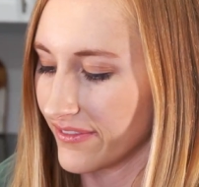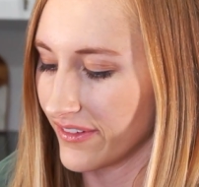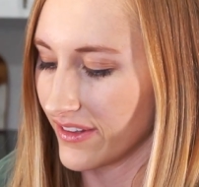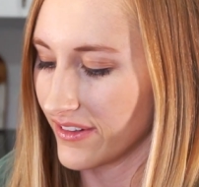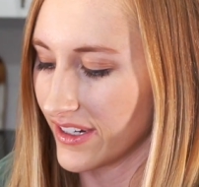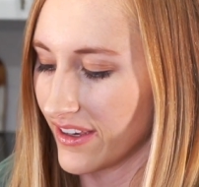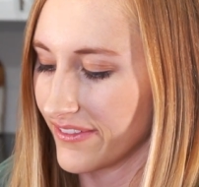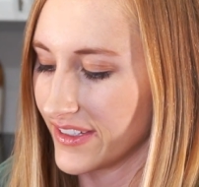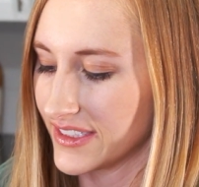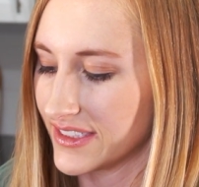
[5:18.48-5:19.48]
falling off
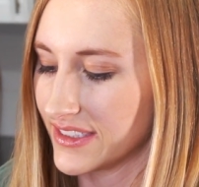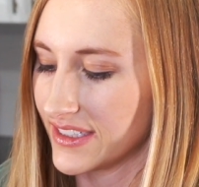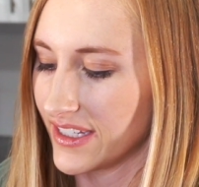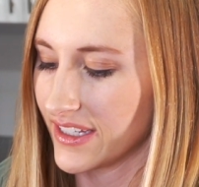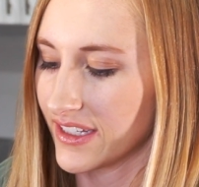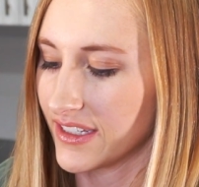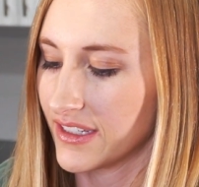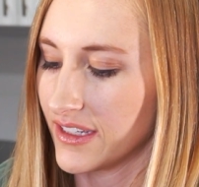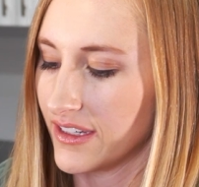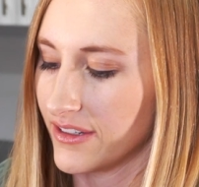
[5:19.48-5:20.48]
its stick.
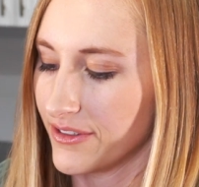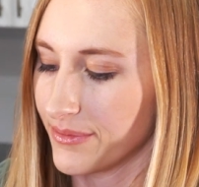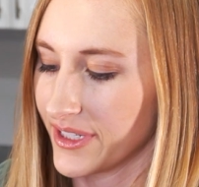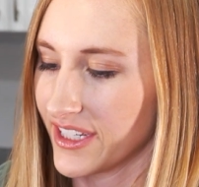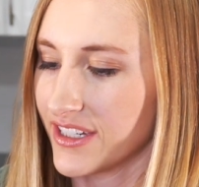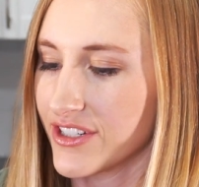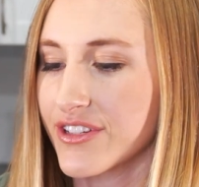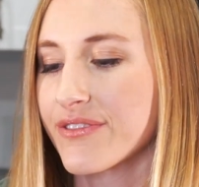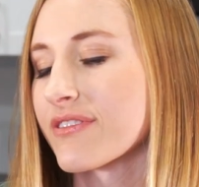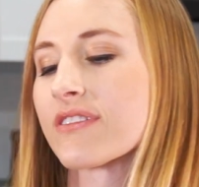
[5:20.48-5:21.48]
Oh my gosh.
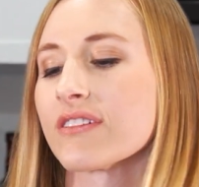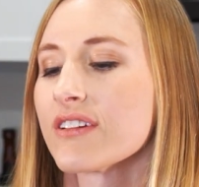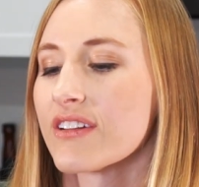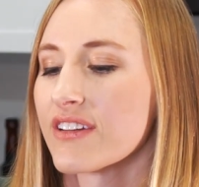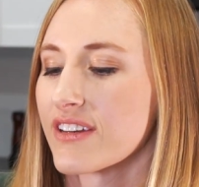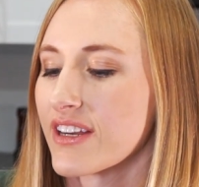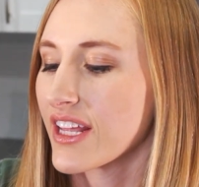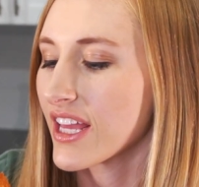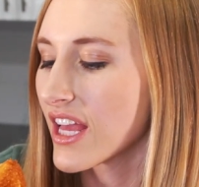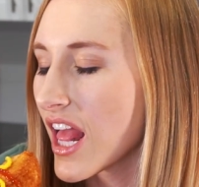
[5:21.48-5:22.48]
Ready?